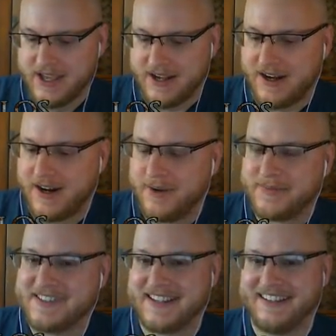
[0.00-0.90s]

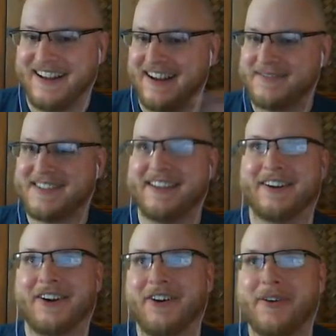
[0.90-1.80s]
Because I'm sitting
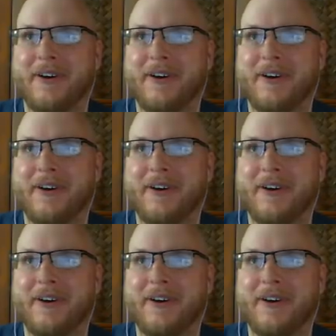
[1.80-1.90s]
there going,